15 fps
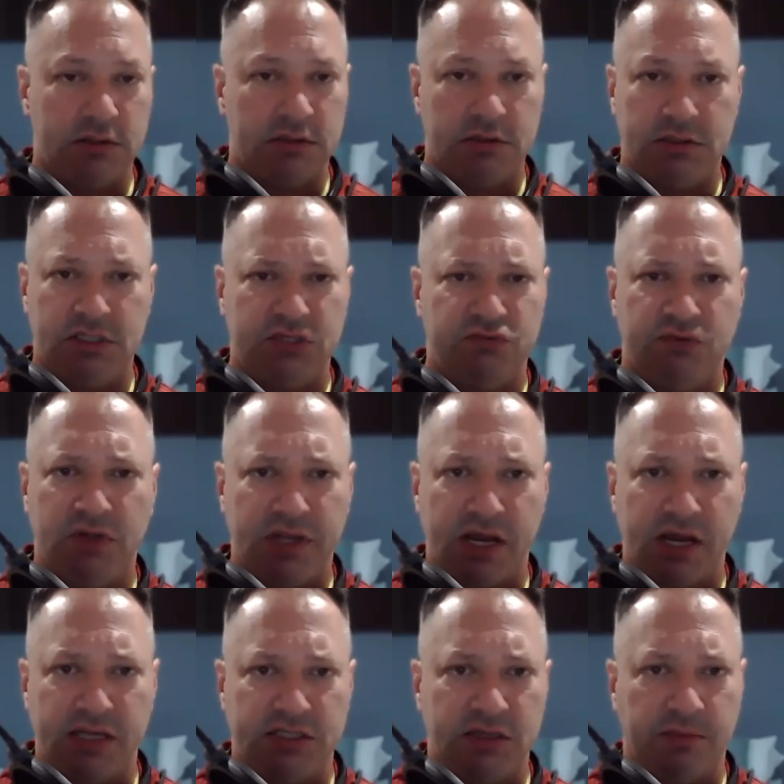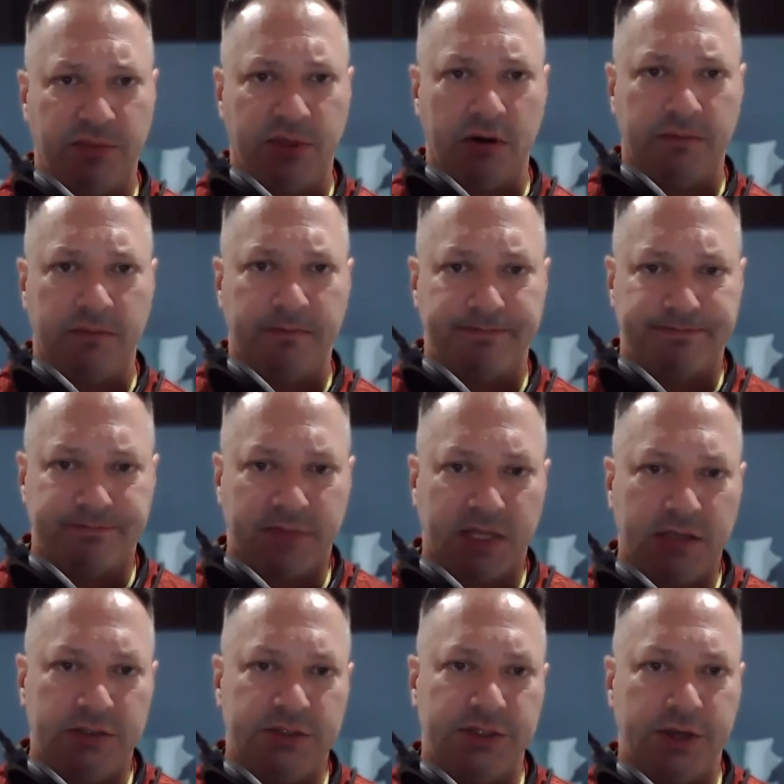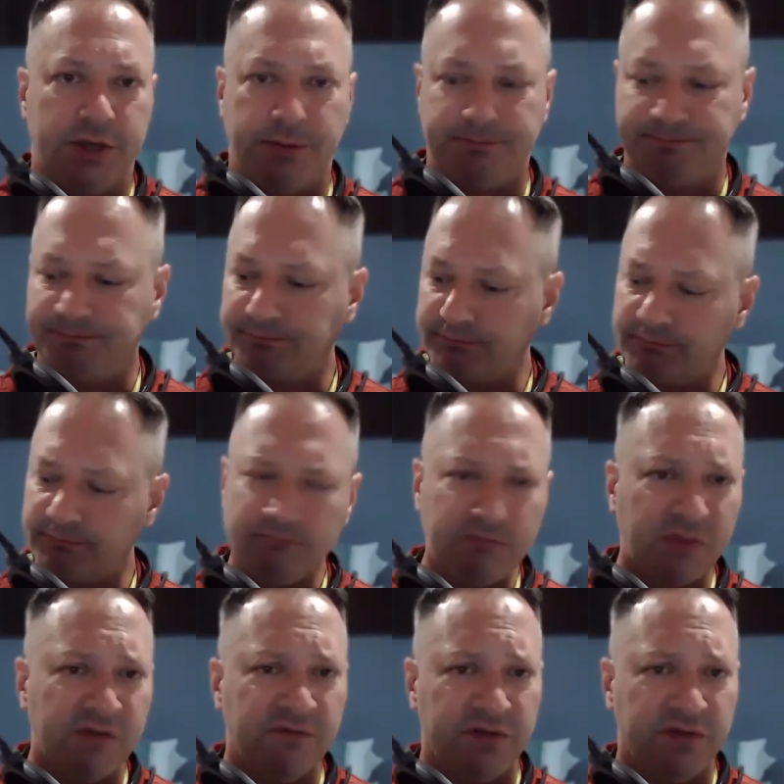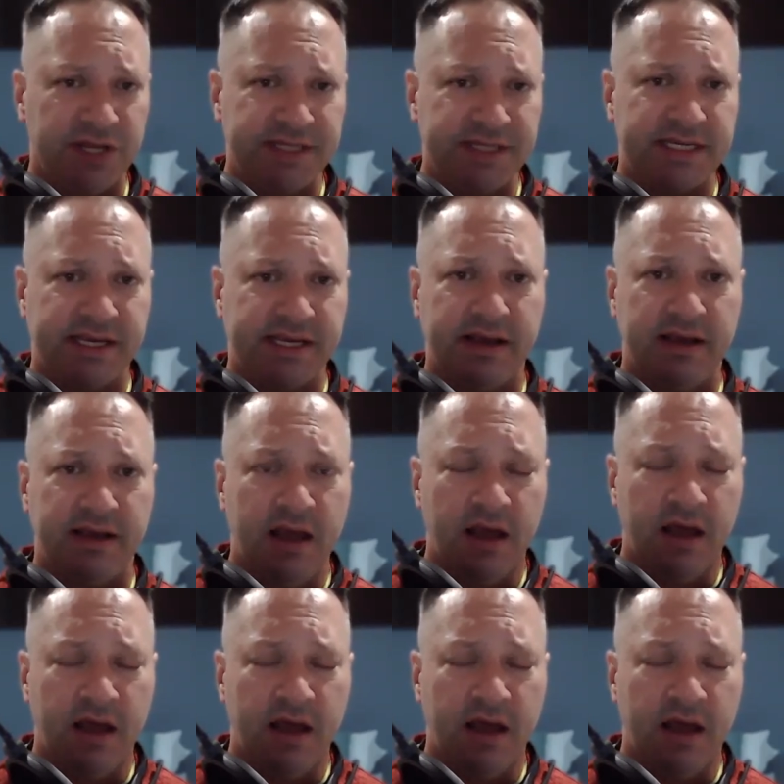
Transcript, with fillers: just really nice up there. So Valencia